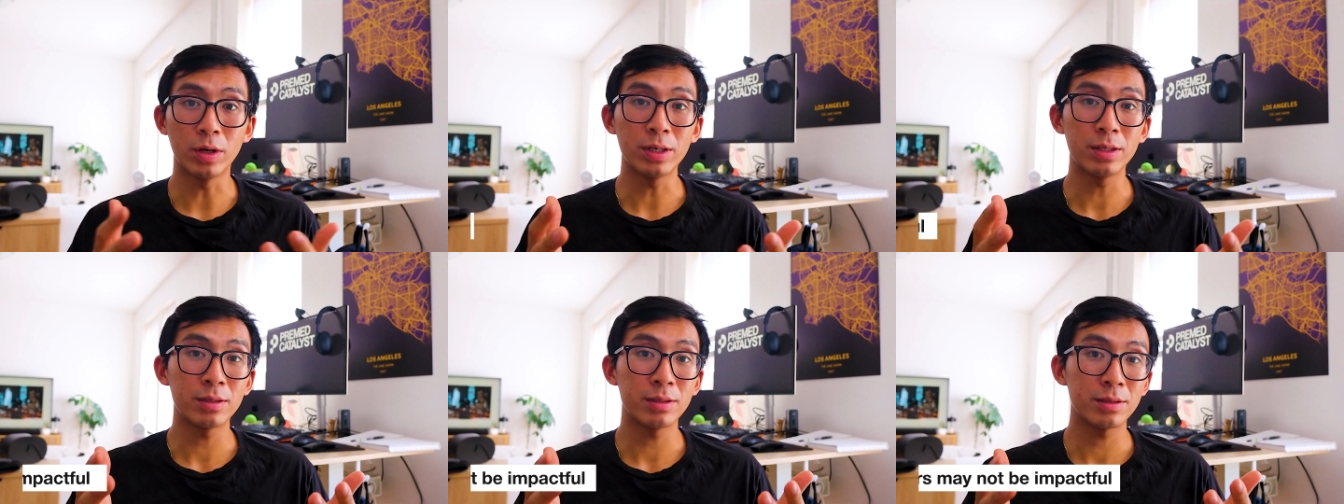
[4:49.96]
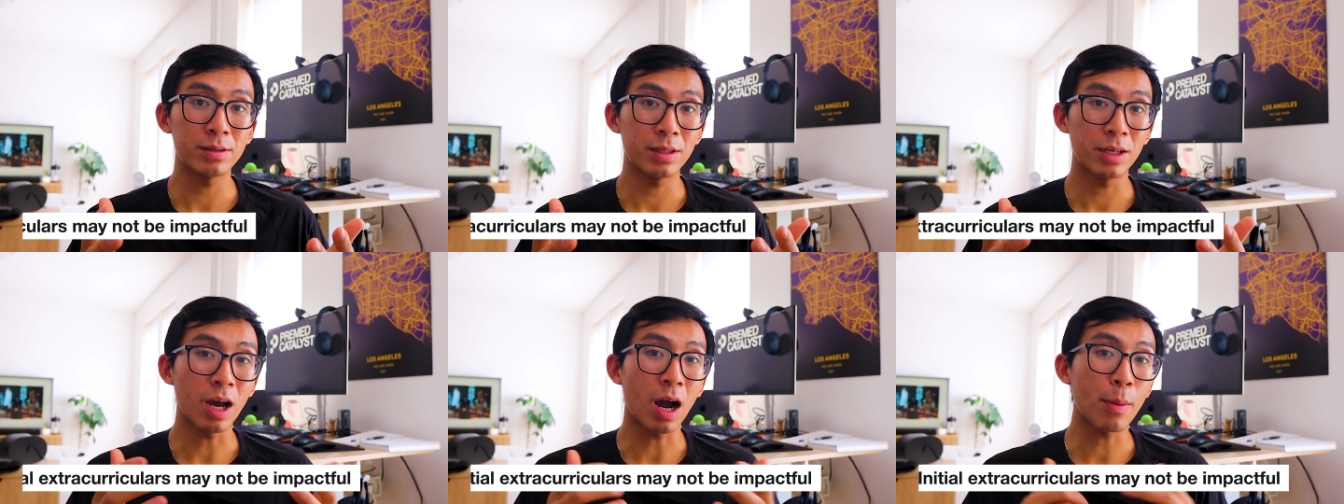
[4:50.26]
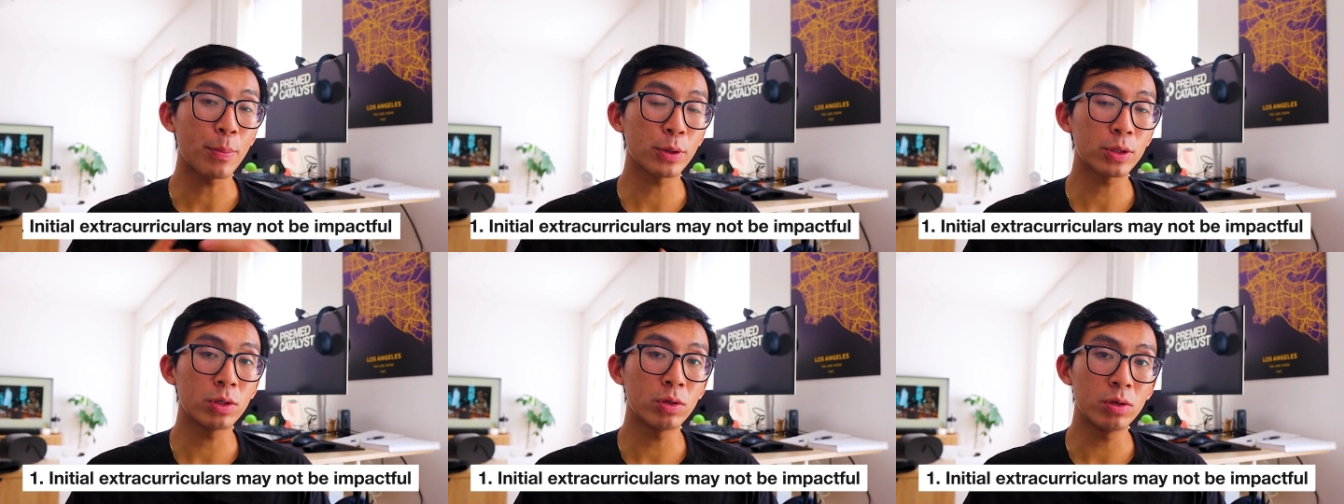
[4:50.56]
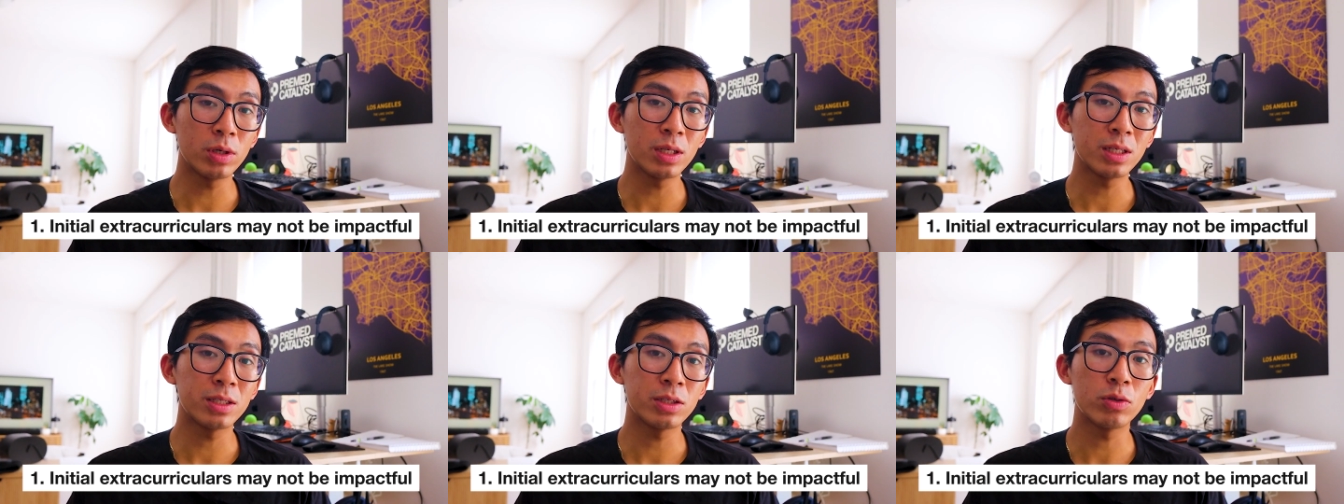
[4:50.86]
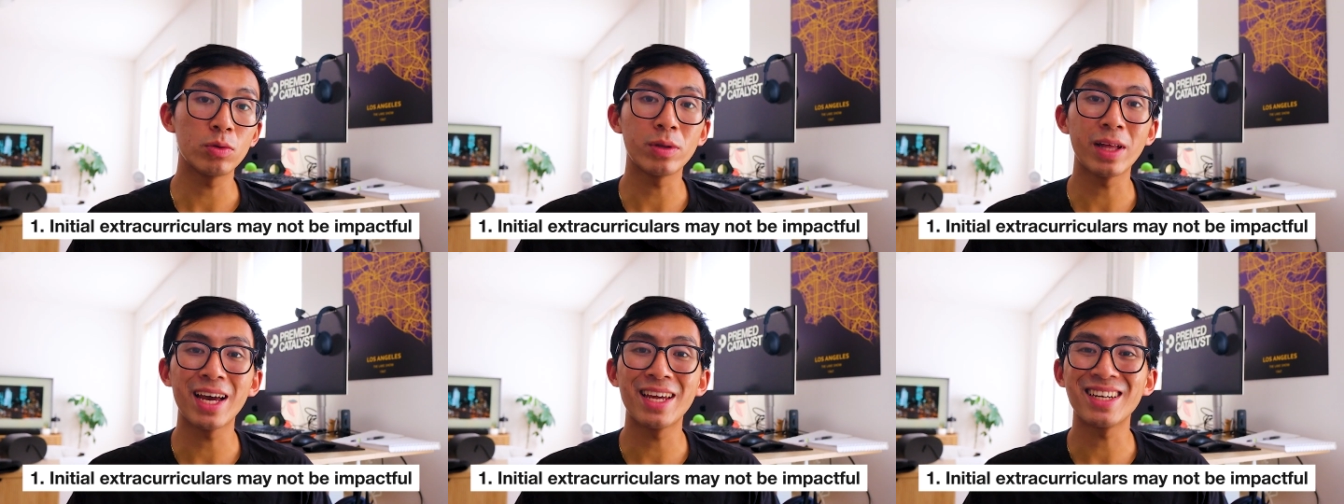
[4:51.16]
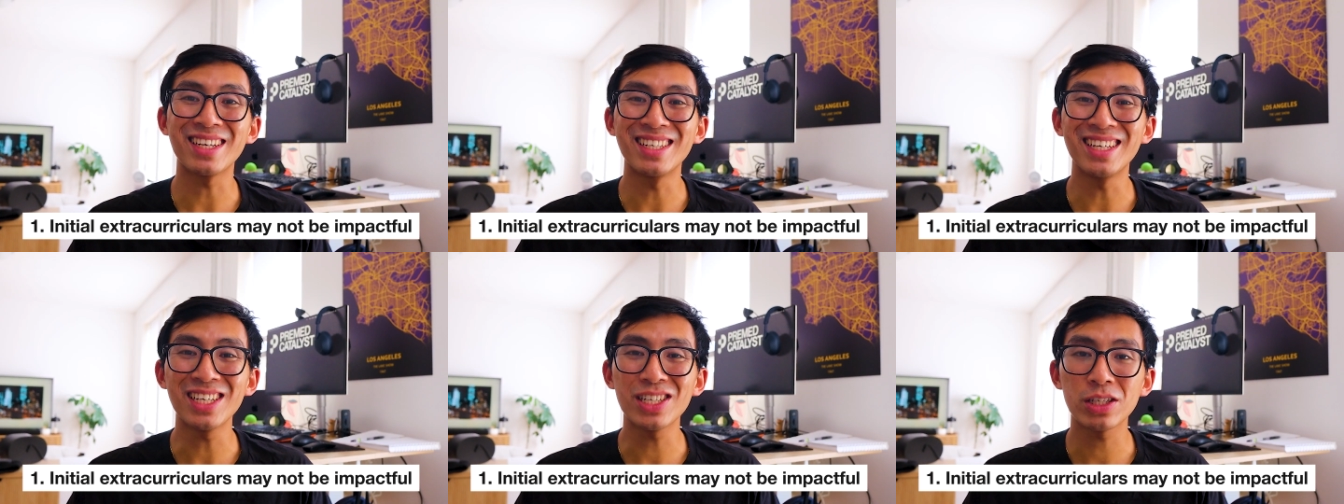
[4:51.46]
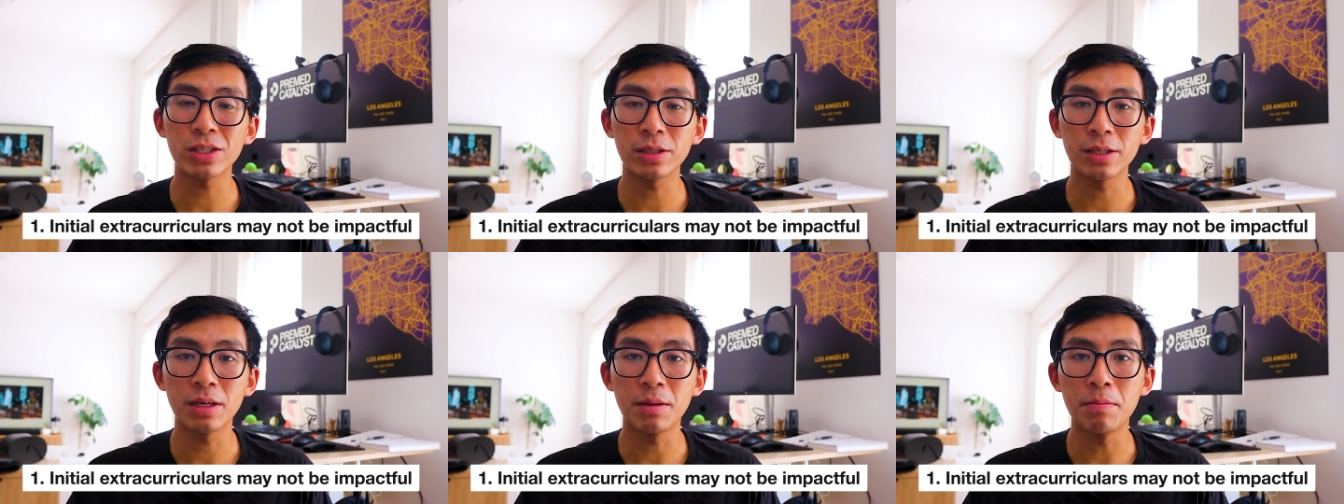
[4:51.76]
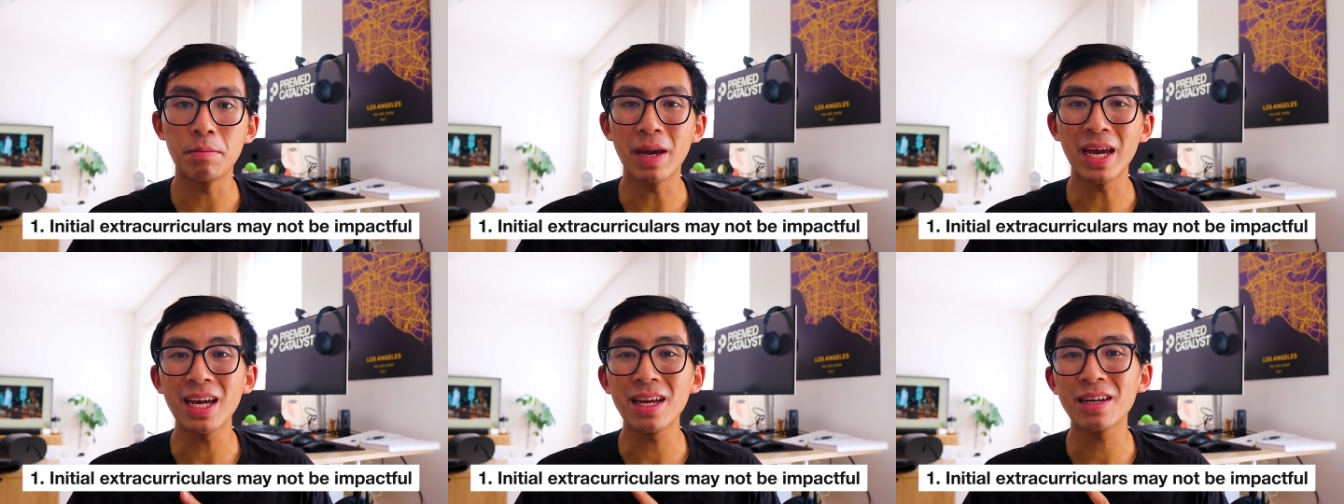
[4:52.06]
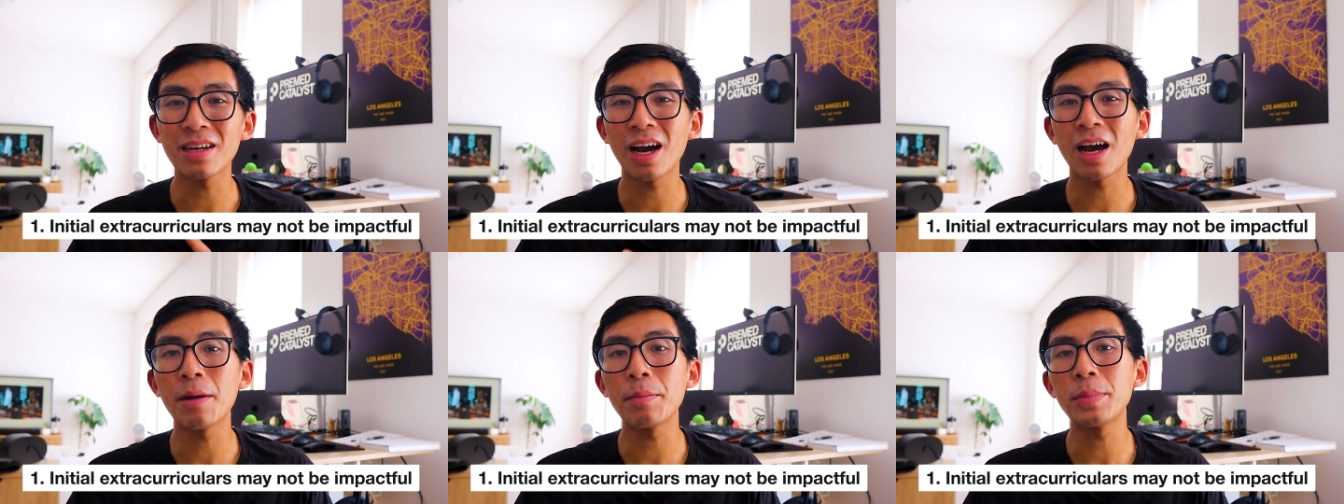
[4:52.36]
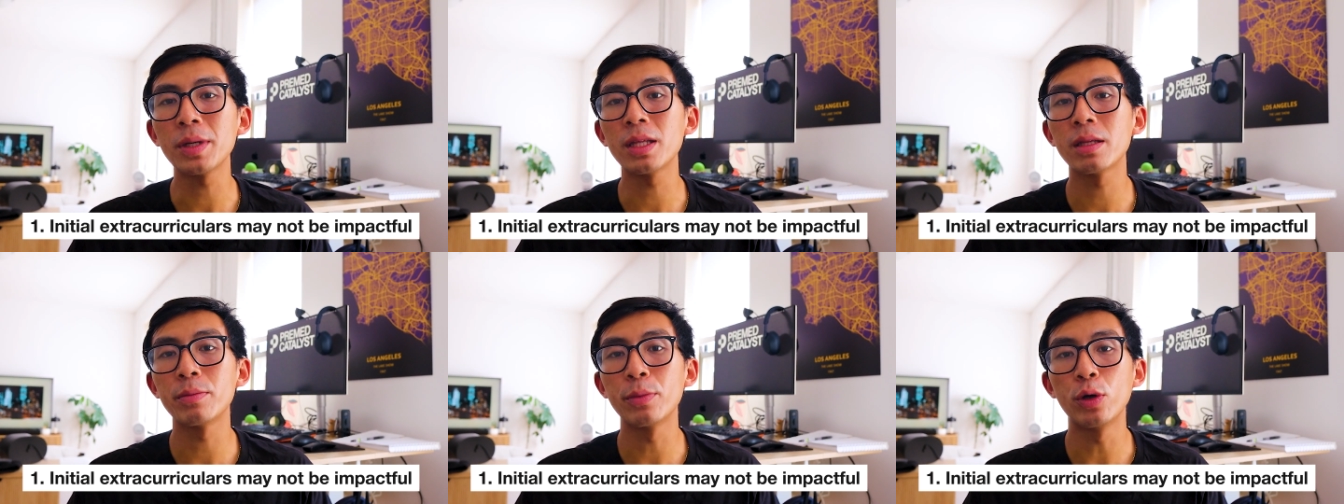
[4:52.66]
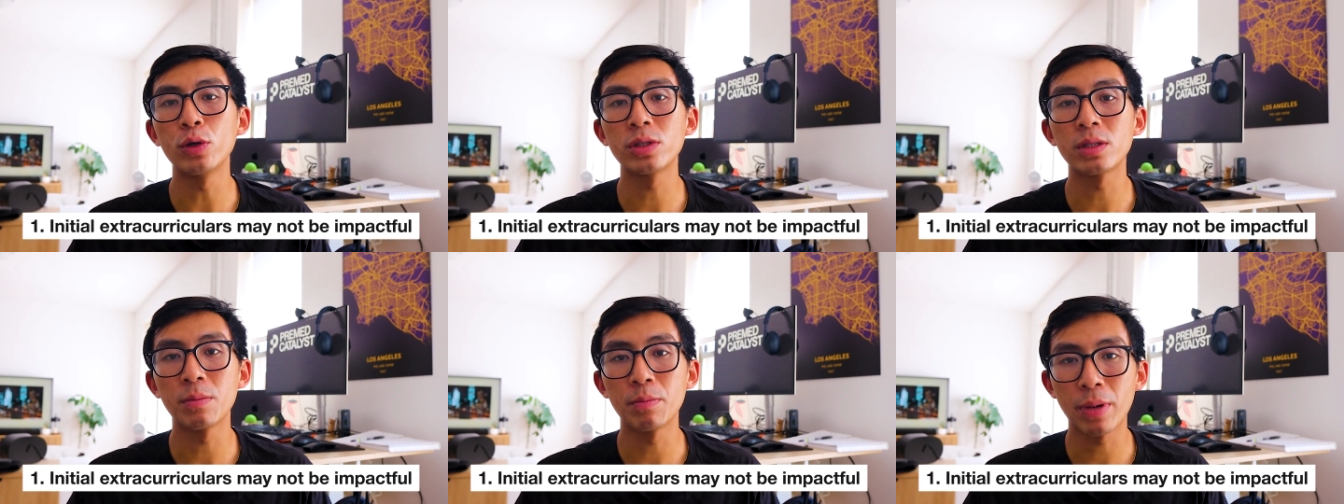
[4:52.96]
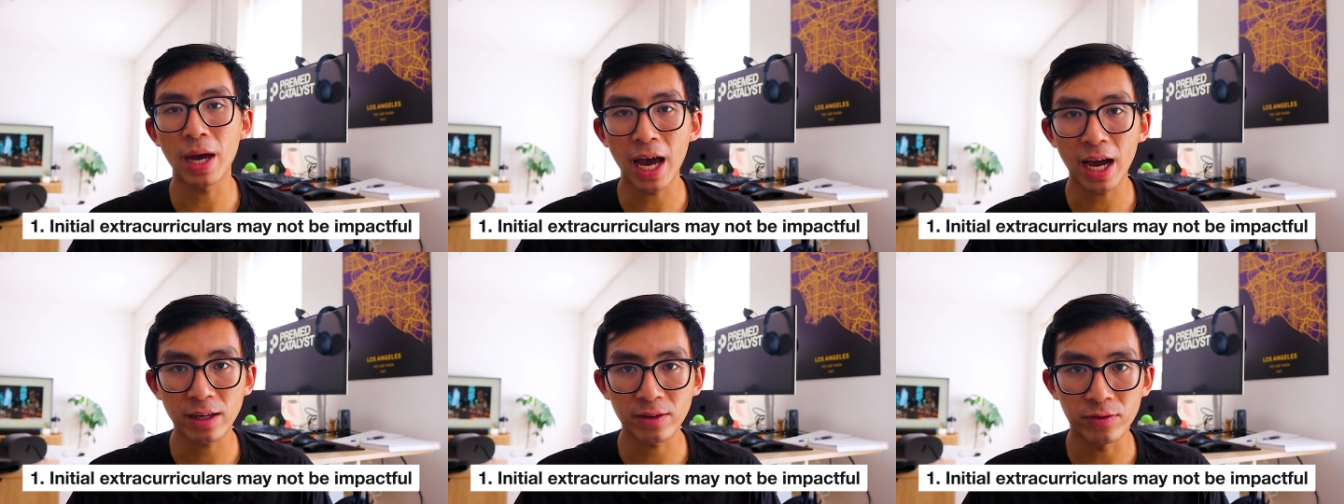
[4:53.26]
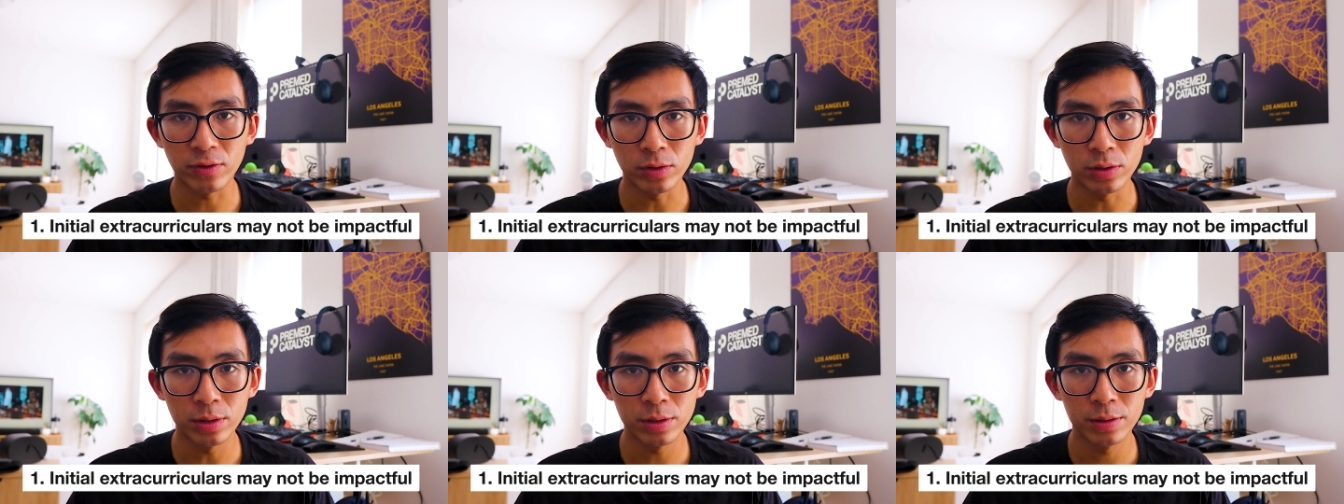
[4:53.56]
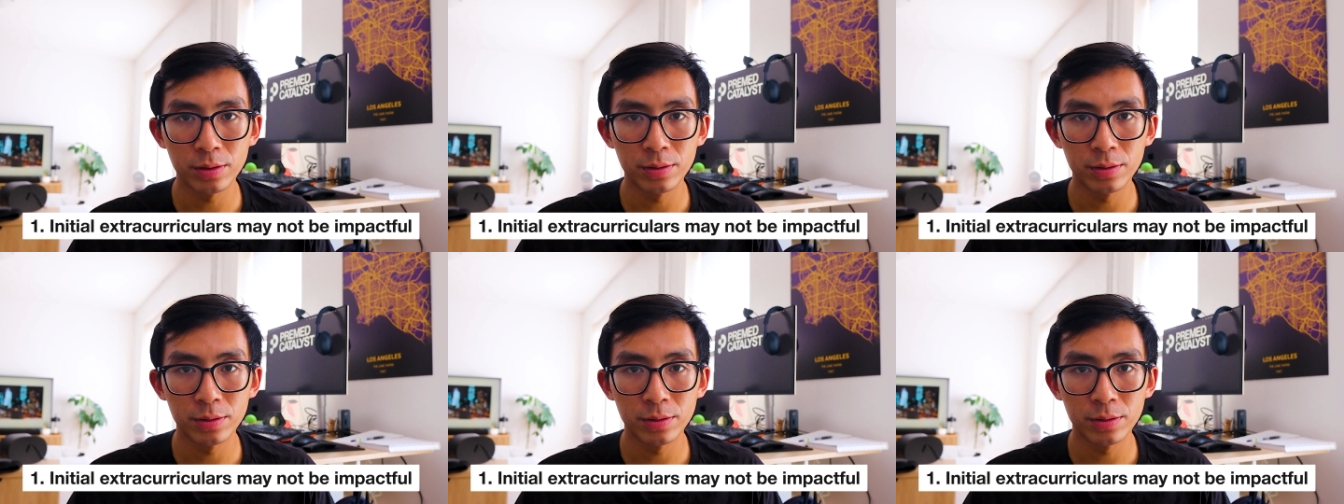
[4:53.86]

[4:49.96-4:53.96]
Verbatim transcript: One, the opportunities you land initially may not be the most impactful.